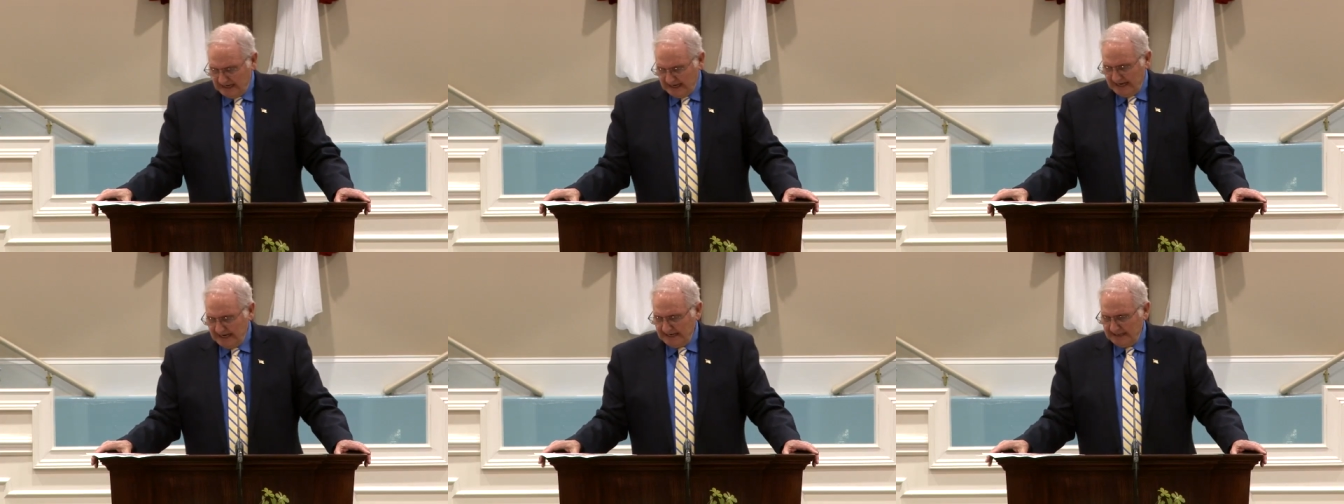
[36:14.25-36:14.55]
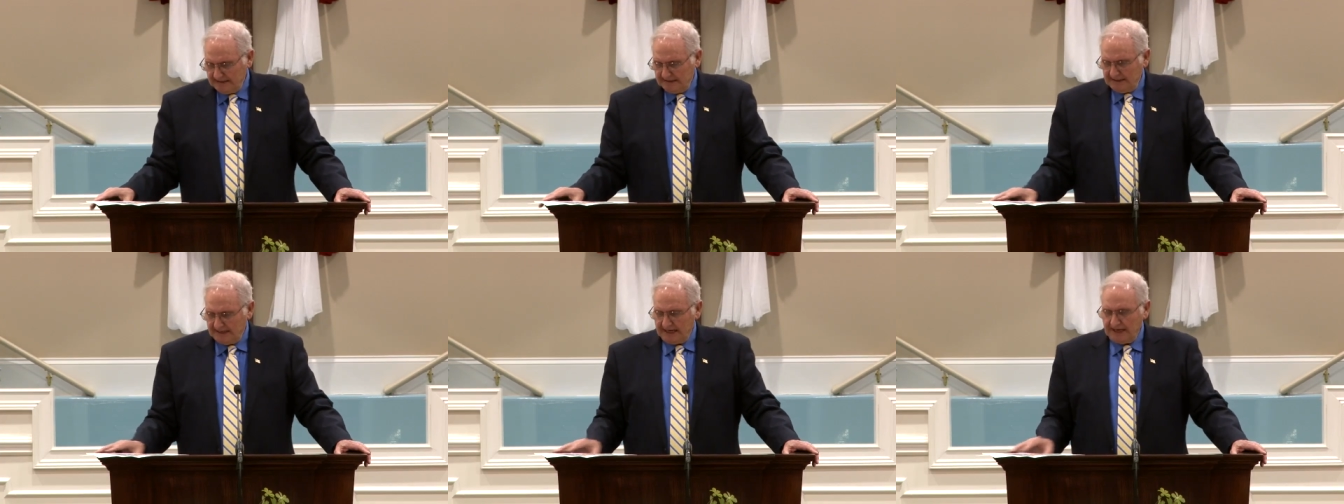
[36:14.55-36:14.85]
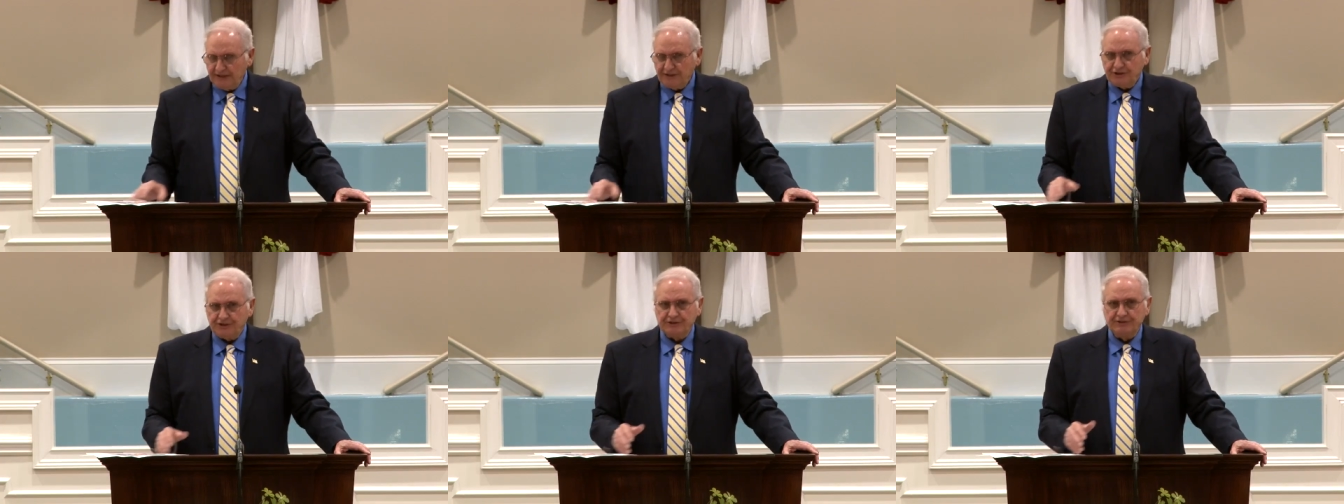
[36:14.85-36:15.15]
And the
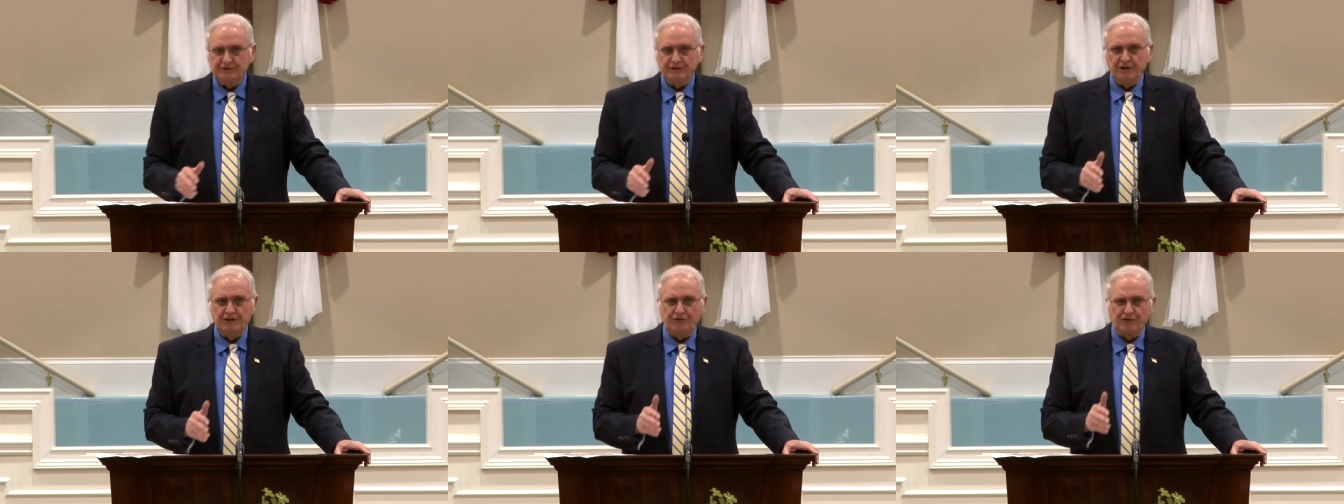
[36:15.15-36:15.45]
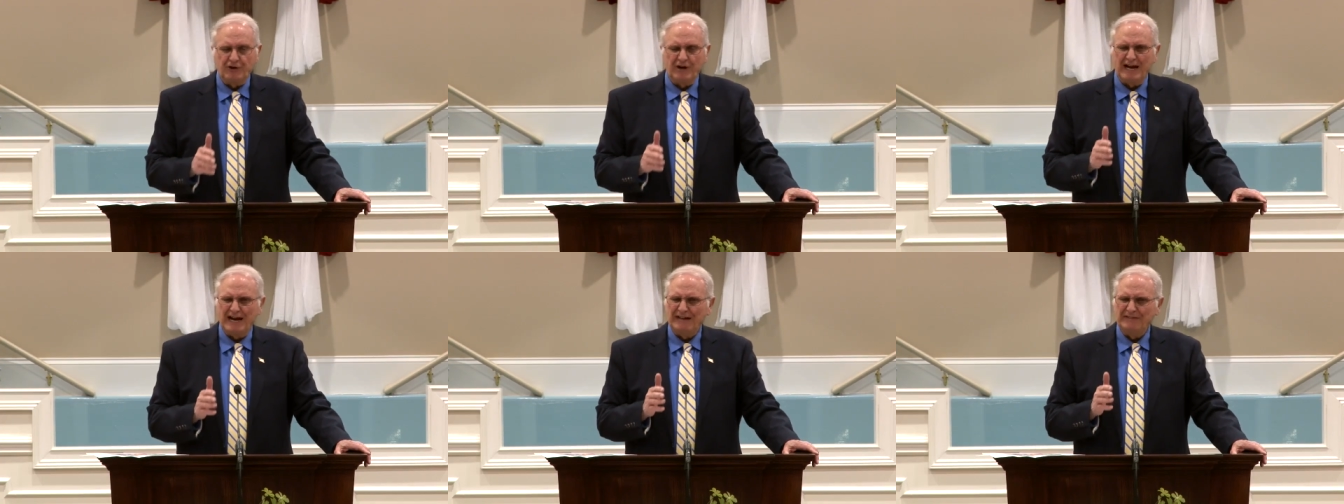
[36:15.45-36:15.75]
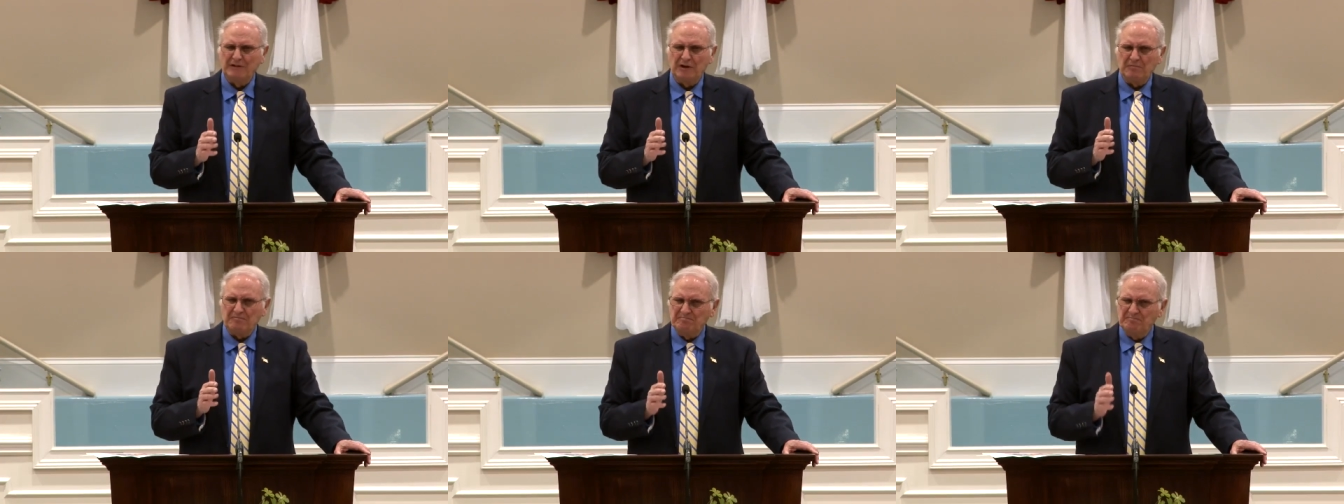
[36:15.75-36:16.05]
Haitians are
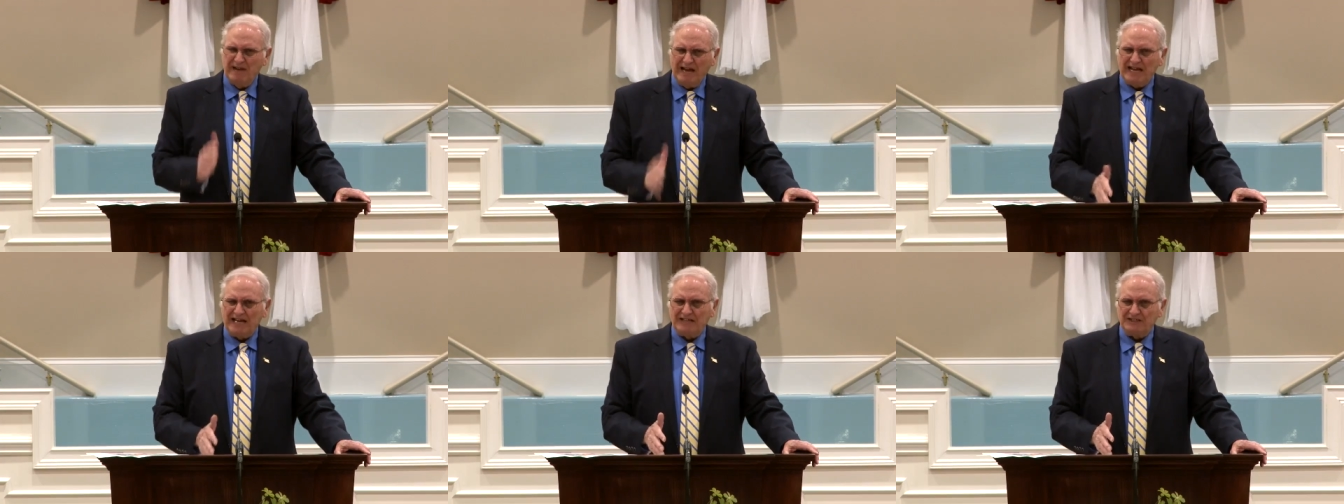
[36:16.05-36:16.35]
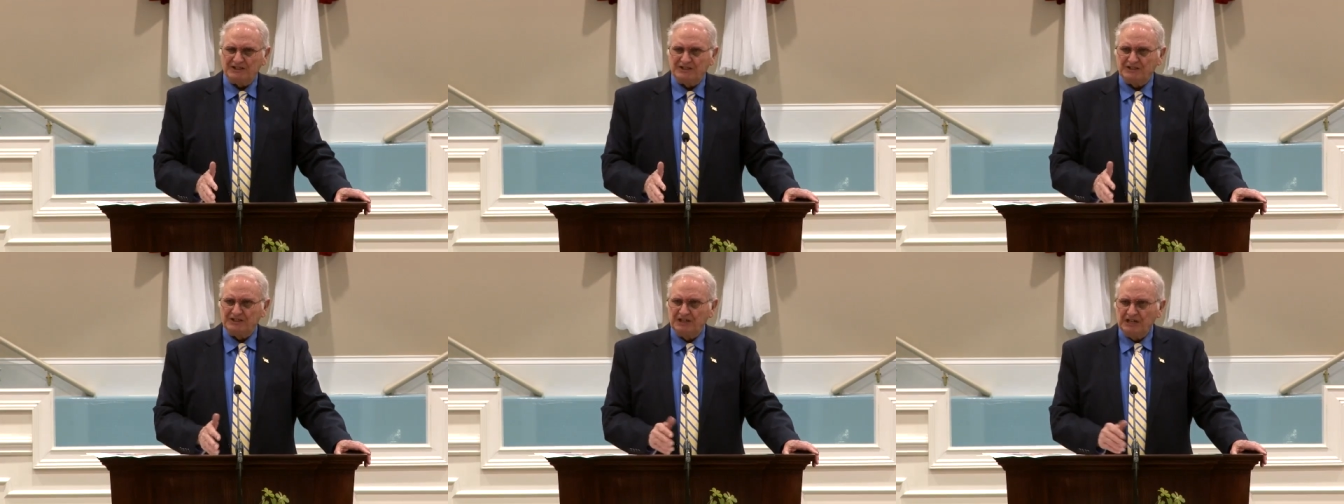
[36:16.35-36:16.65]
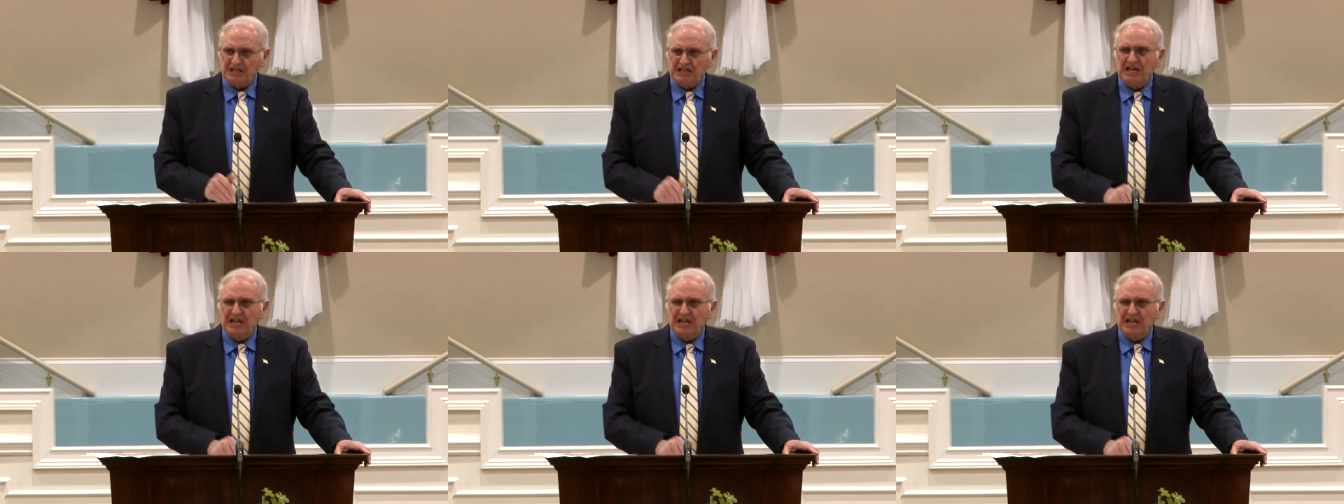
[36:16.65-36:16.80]
trying their best